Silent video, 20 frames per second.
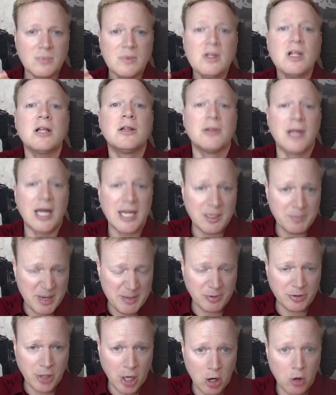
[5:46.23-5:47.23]
letting
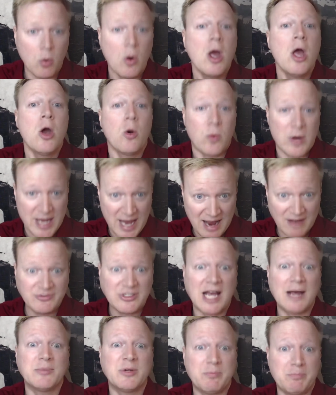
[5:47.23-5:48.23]
people know we have
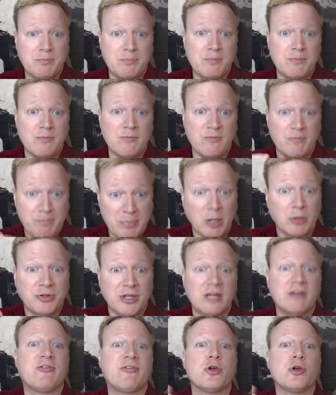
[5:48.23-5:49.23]
time built
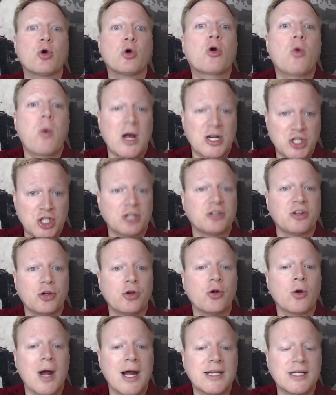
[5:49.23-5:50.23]
in for your questions and
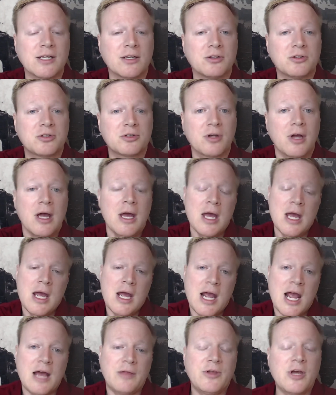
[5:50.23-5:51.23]
your ideas.
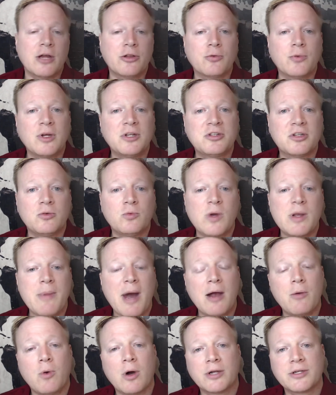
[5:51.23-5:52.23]
And the other reason we
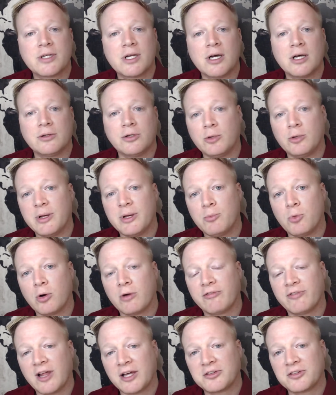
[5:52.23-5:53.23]
might want a little bit more
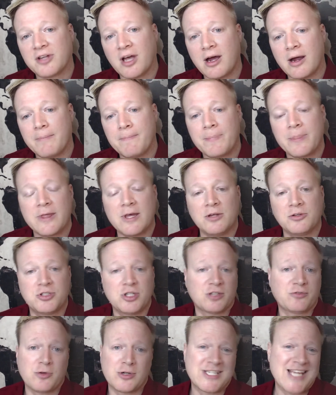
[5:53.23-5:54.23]
flex time is
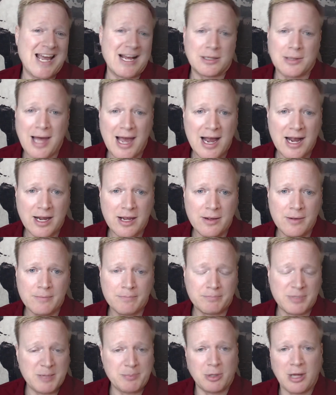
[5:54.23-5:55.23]
just for tech lag.
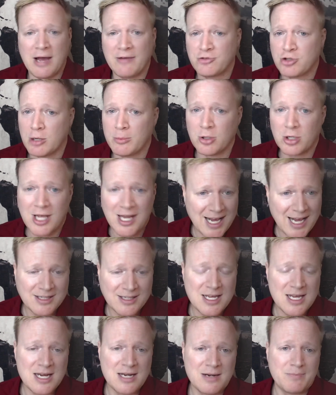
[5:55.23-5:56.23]
People have trouble
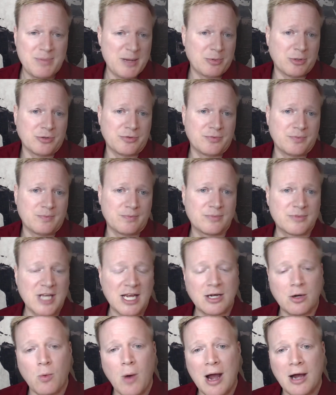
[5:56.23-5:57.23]
connecting, people take
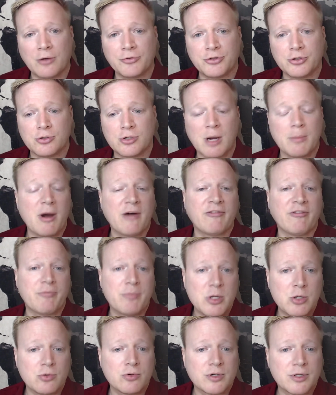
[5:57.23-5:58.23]
a while to come off of
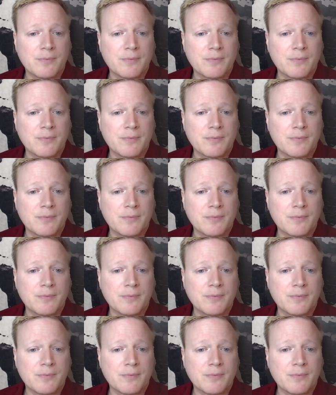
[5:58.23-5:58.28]
mute.